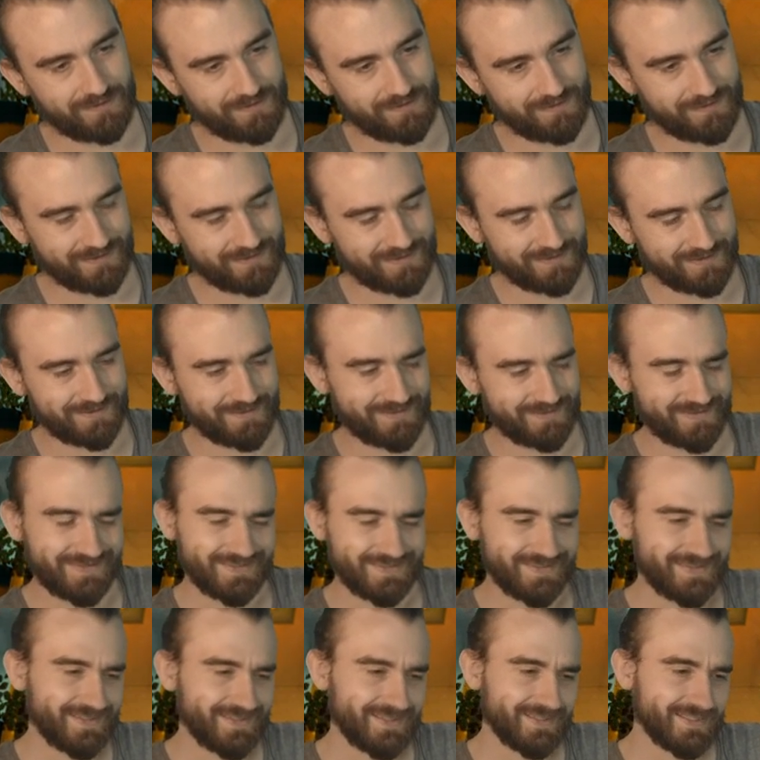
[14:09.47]

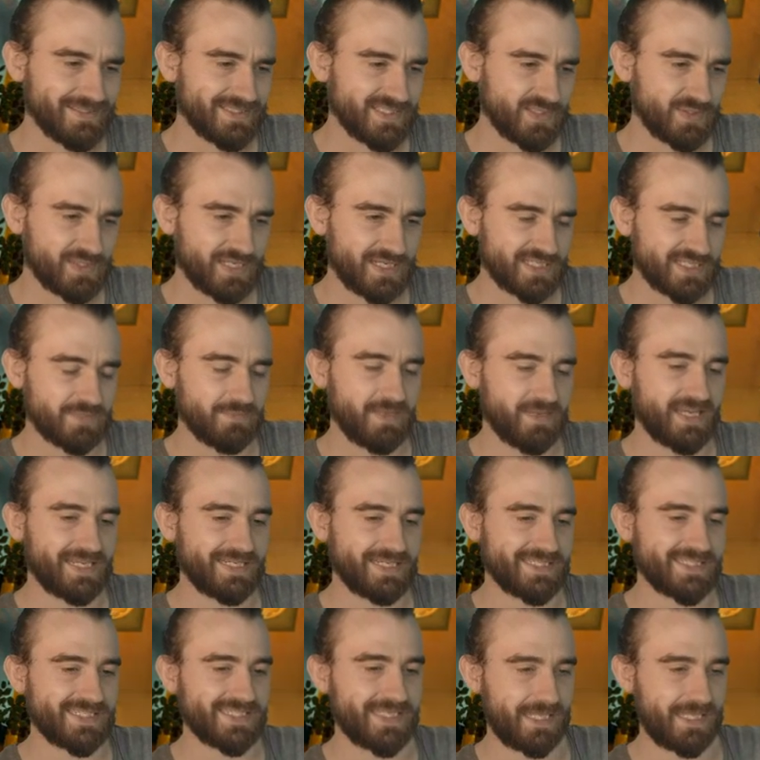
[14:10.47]
so it doesn't make
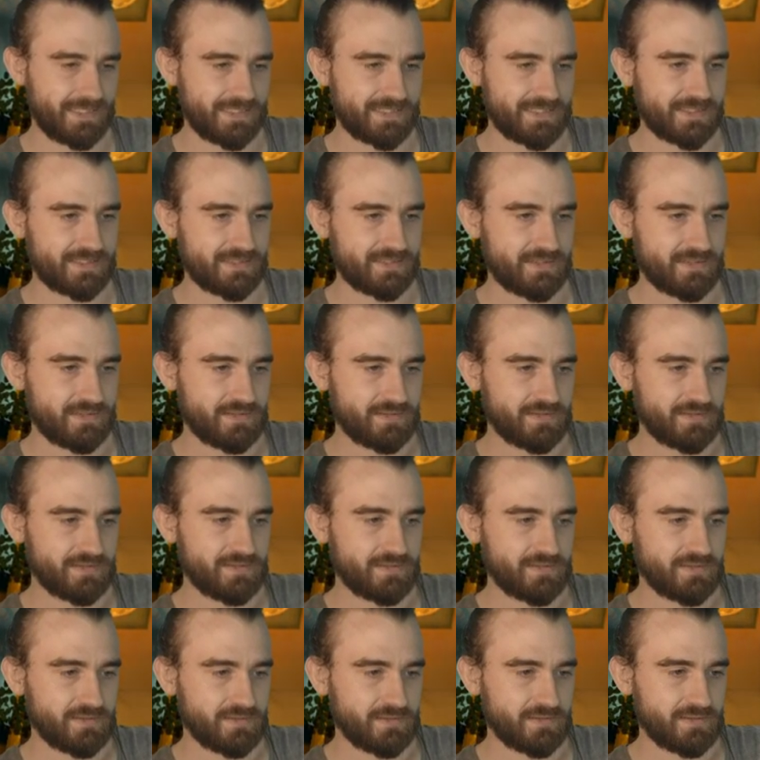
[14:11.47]
any sense.
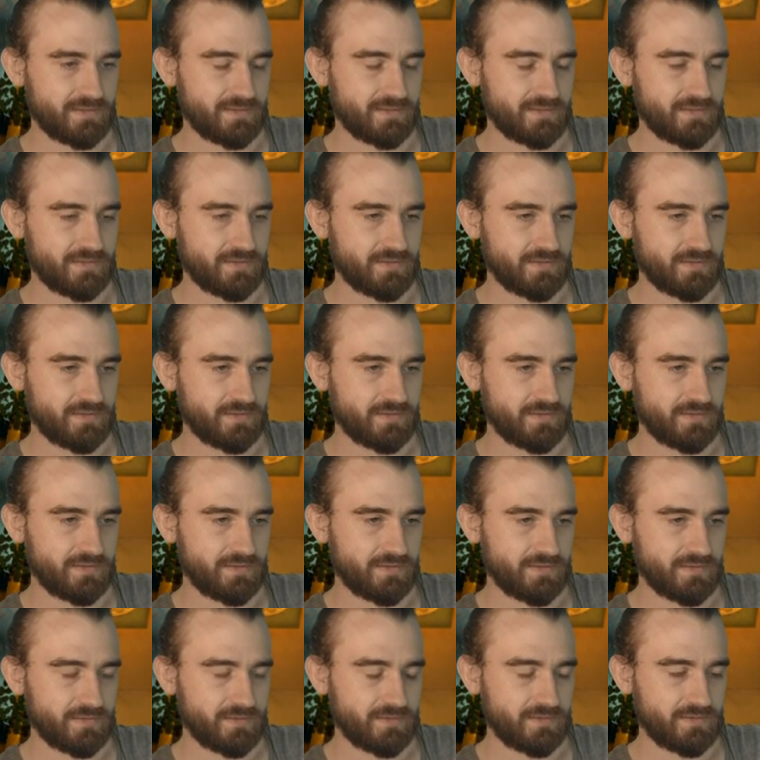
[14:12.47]
Anything to support my
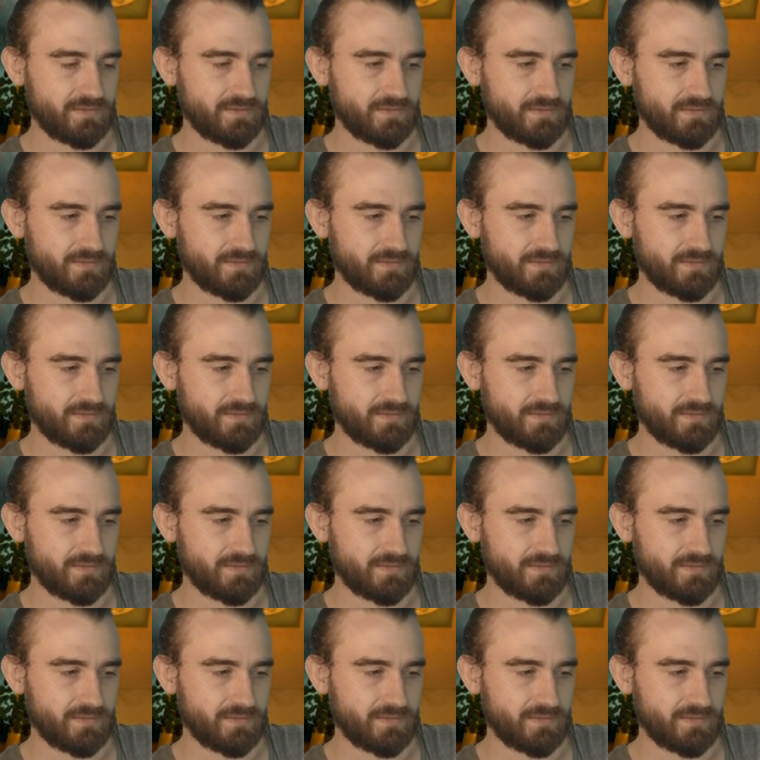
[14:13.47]
allies.